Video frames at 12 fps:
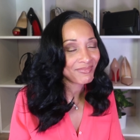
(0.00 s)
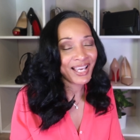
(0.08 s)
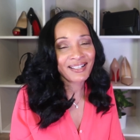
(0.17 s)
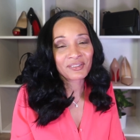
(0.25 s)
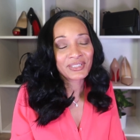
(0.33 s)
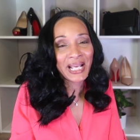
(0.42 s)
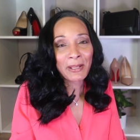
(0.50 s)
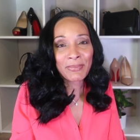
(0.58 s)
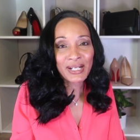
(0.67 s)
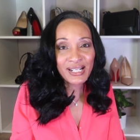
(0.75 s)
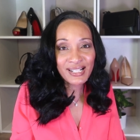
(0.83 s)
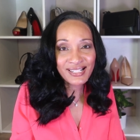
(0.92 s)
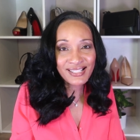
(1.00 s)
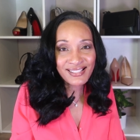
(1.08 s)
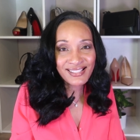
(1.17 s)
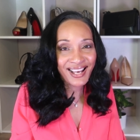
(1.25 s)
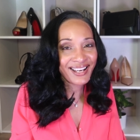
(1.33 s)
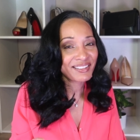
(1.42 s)
I don't like
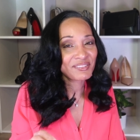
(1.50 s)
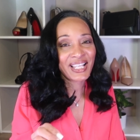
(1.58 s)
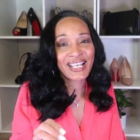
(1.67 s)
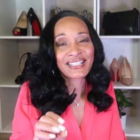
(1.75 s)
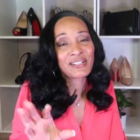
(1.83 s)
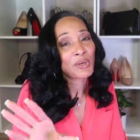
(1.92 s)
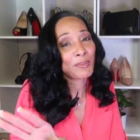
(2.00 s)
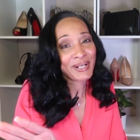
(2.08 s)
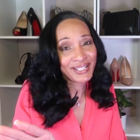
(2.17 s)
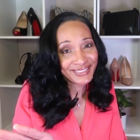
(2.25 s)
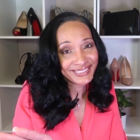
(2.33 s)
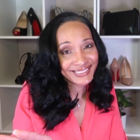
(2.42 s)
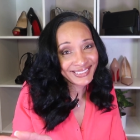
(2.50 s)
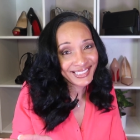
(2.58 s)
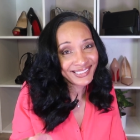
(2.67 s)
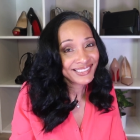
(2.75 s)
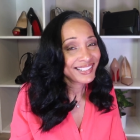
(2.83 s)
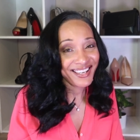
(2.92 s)
bugs, I don't like no bugs.
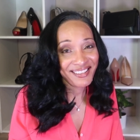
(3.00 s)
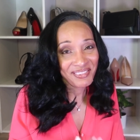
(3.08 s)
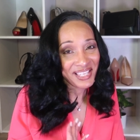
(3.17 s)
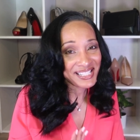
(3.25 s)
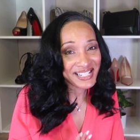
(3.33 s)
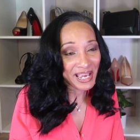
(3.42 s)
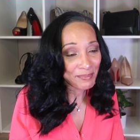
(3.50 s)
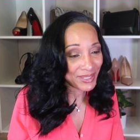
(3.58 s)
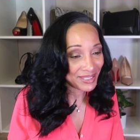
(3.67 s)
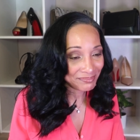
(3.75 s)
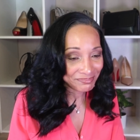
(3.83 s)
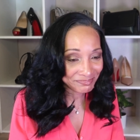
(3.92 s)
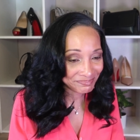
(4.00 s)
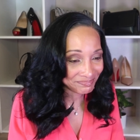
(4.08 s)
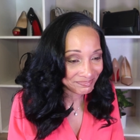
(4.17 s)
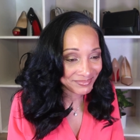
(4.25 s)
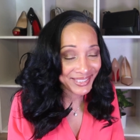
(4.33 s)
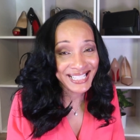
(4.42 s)
Yeah, that's not me,
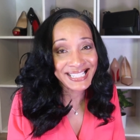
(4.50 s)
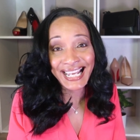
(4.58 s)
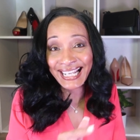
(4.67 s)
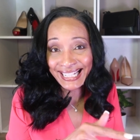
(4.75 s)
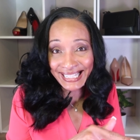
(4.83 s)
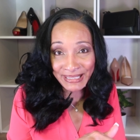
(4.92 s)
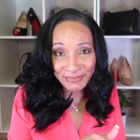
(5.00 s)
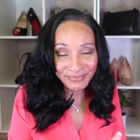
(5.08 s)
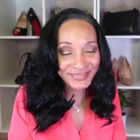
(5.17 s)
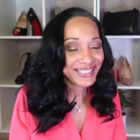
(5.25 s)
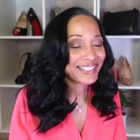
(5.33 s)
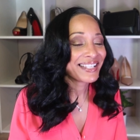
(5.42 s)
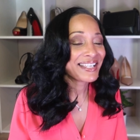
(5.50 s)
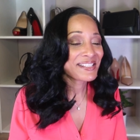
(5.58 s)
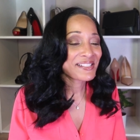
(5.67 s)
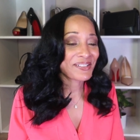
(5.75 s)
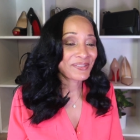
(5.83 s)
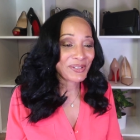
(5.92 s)
that's not him.
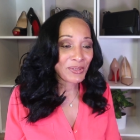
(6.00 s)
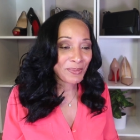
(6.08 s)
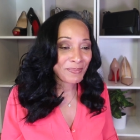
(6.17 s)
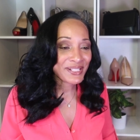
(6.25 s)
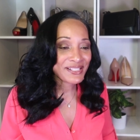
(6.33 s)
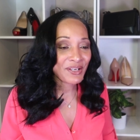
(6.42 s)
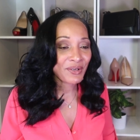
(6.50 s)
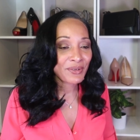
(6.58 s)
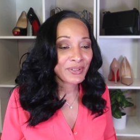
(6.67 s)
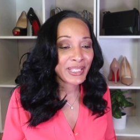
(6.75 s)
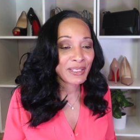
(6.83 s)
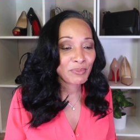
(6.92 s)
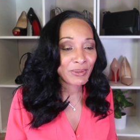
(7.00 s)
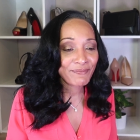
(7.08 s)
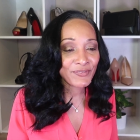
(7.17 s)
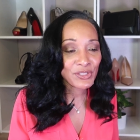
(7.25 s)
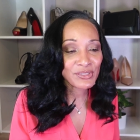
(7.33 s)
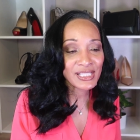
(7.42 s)
So nope, so he
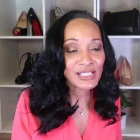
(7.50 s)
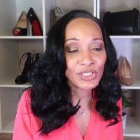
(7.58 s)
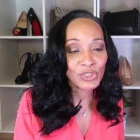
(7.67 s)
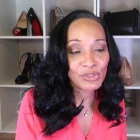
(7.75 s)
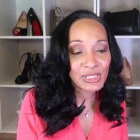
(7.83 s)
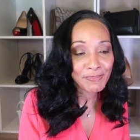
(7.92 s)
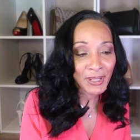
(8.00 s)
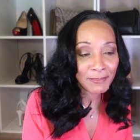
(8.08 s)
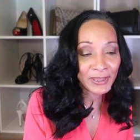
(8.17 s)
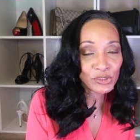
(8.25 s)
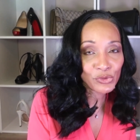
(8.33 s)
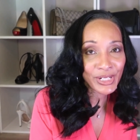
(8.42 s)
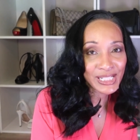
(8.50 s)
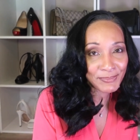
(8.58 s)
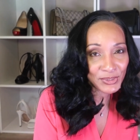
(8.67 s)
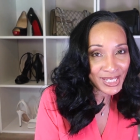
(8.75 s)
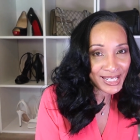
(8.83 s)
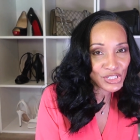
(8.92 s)
refuses to use public
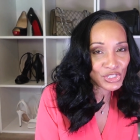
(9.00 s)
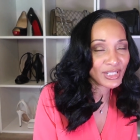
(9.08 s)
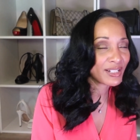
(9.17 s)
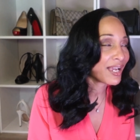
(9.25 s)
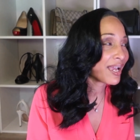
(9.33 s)
transportation.